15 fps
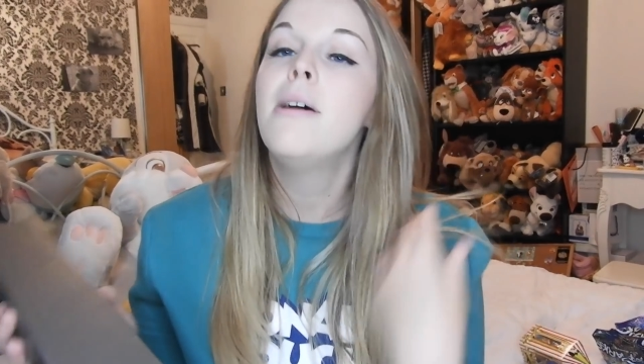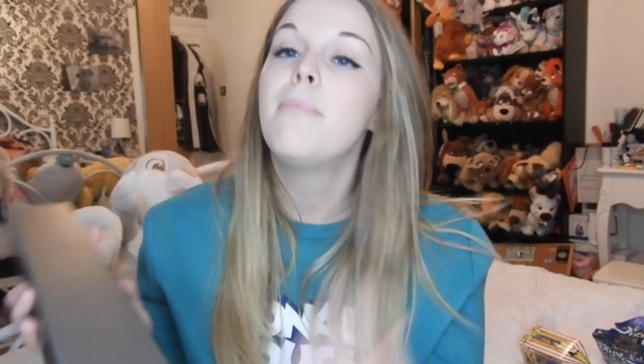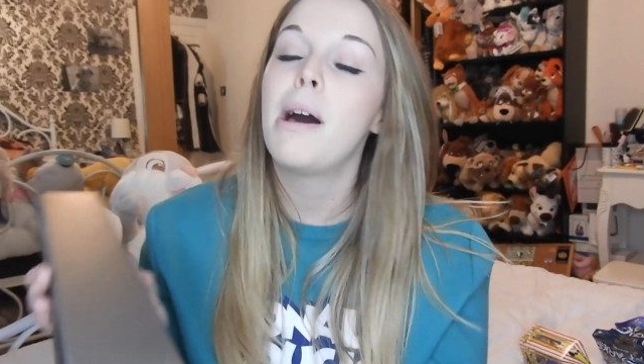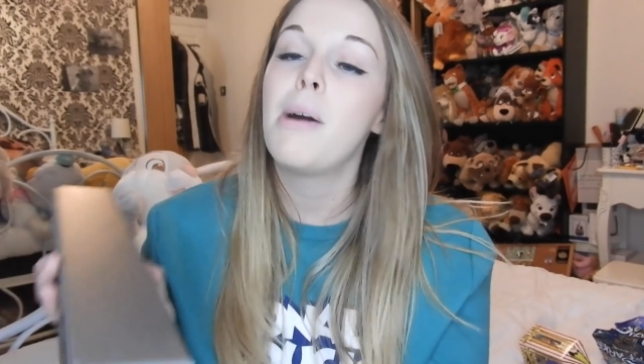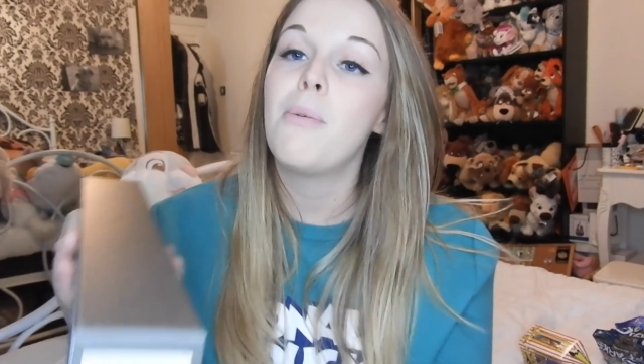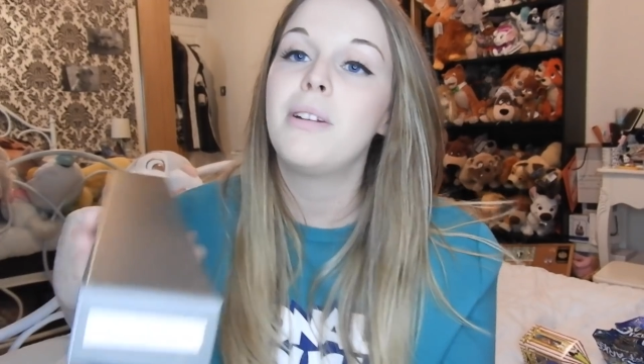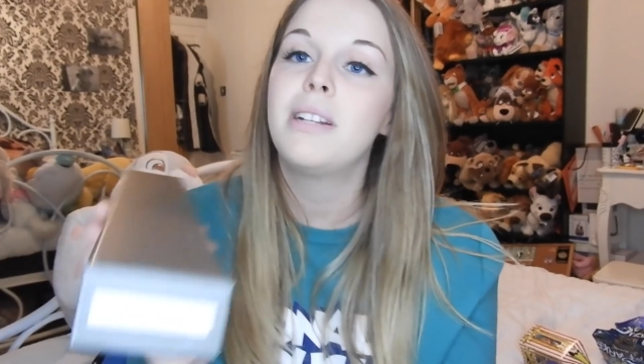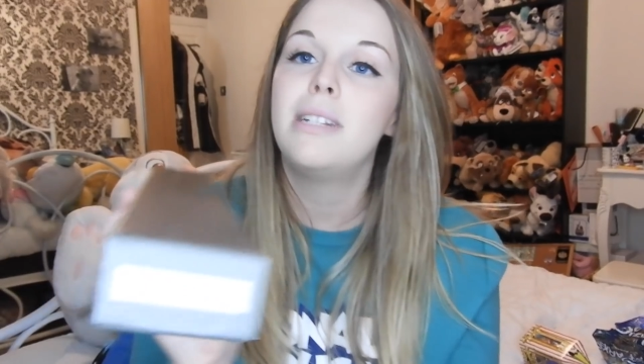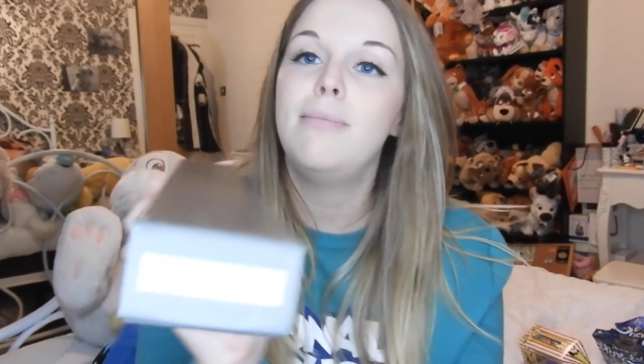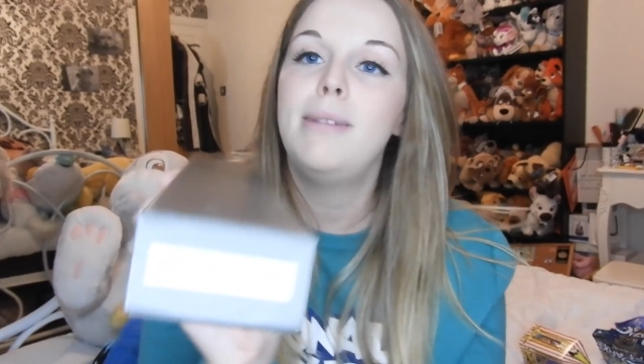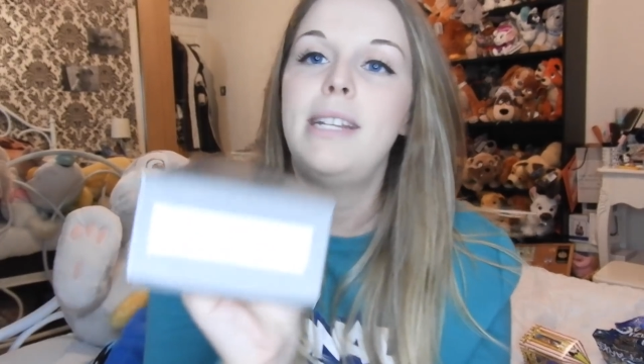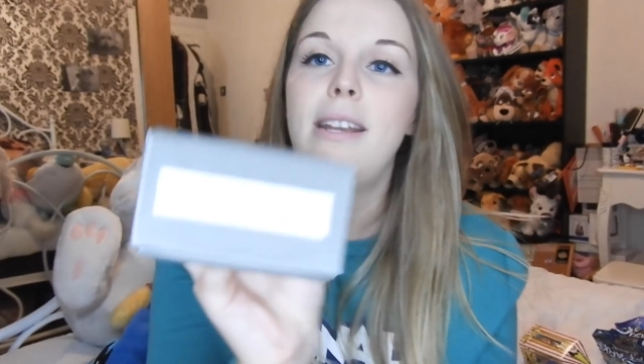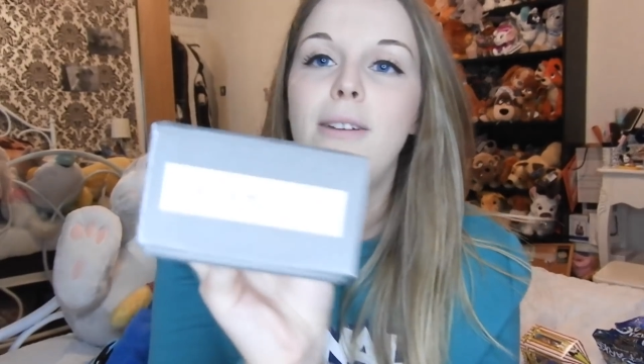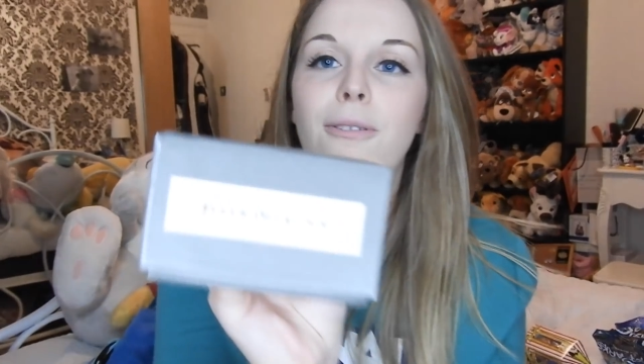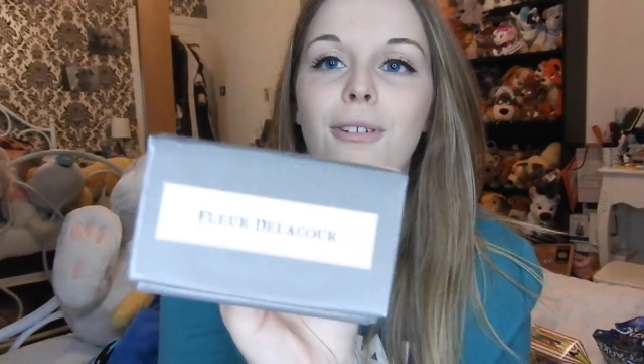but I wanted to be
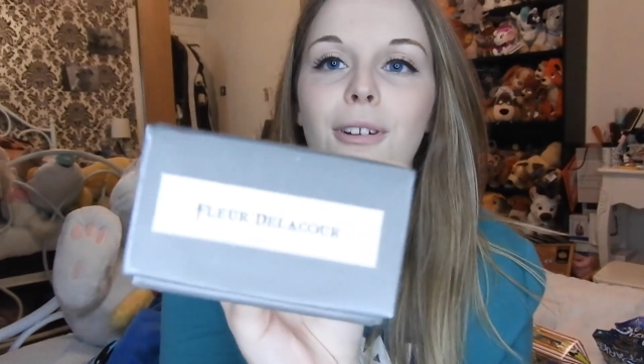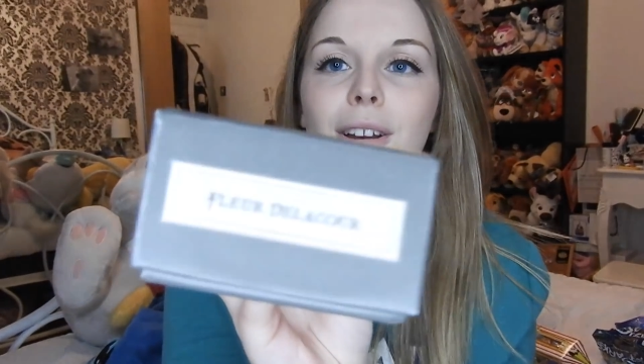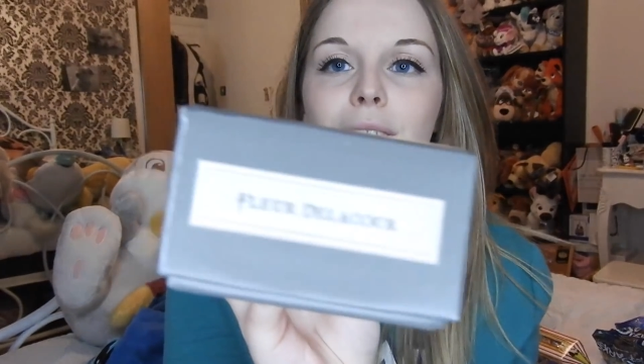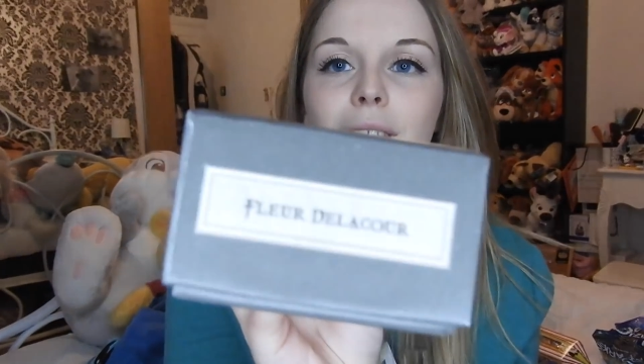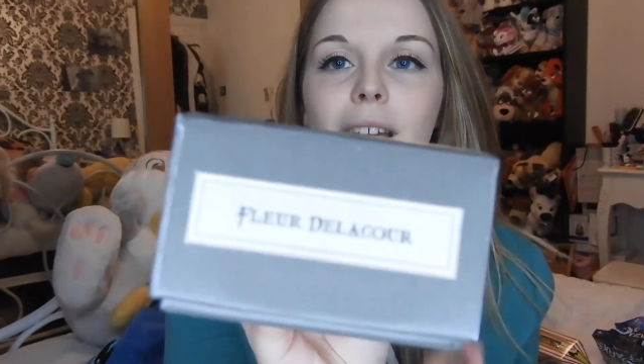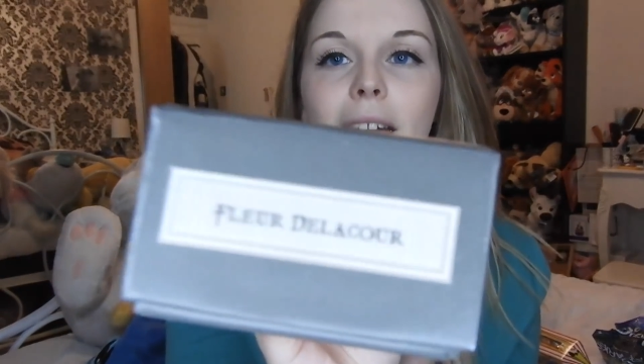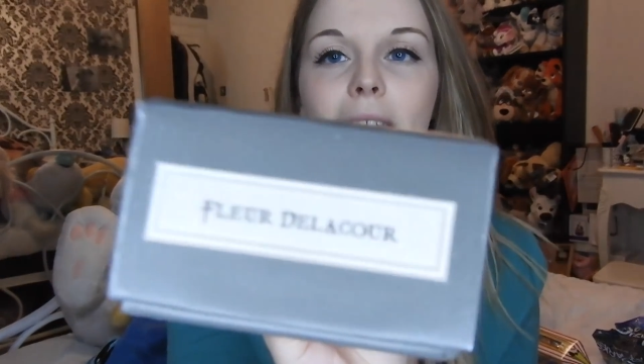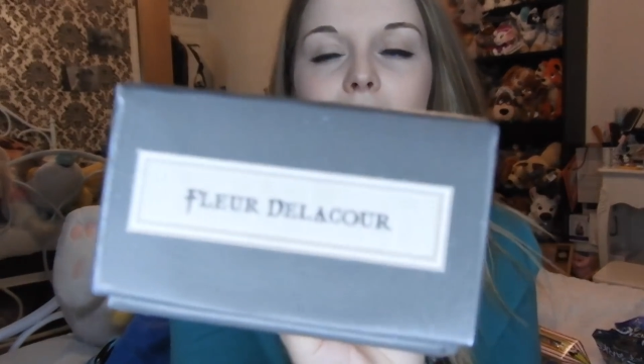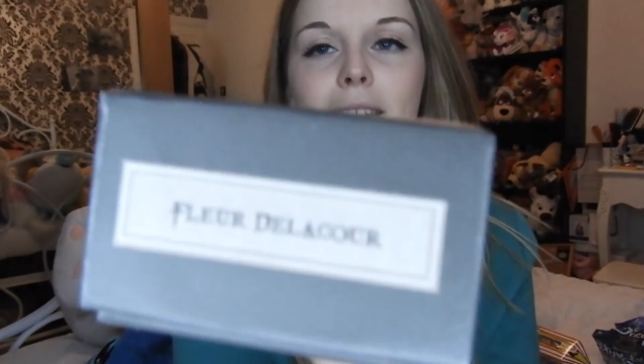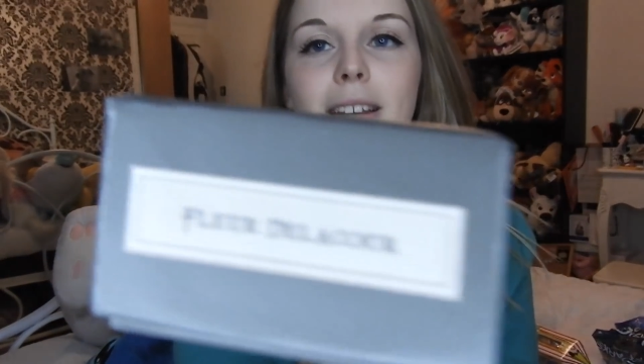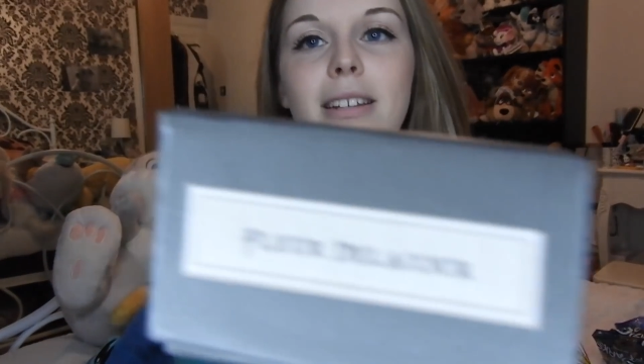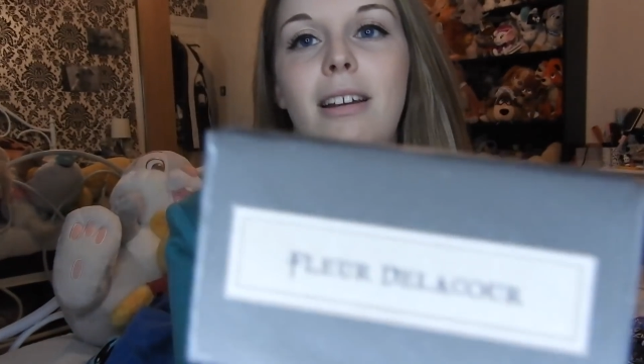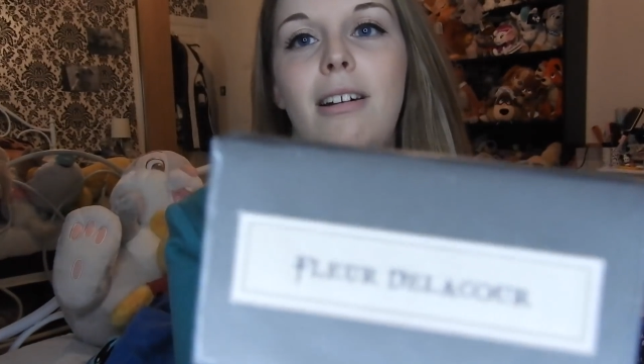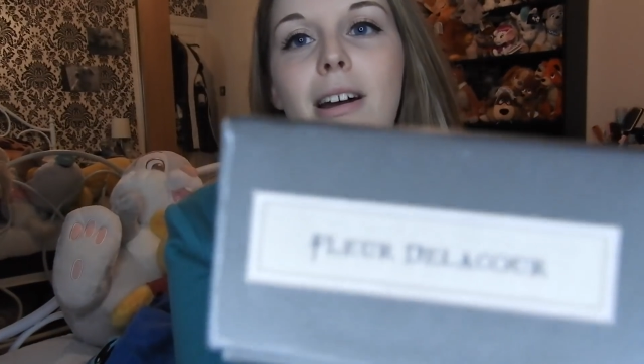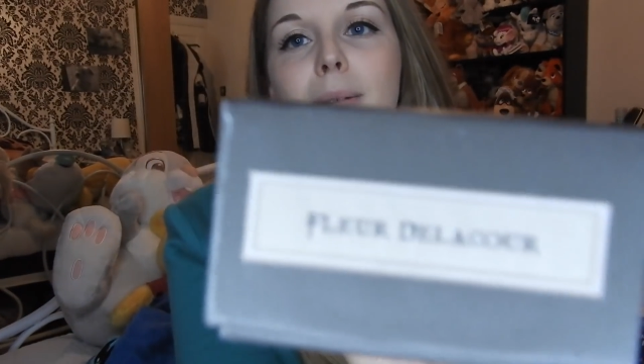different,
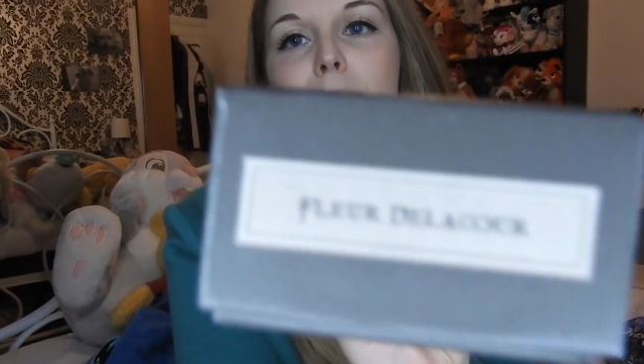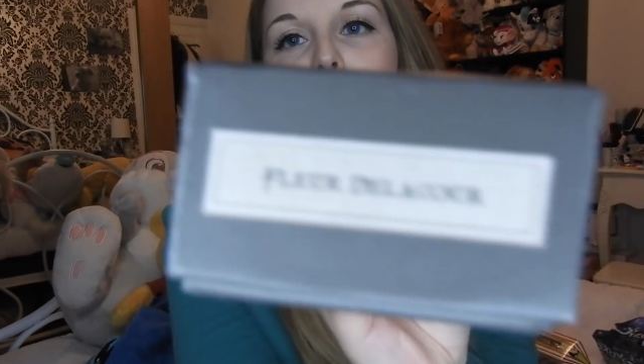and I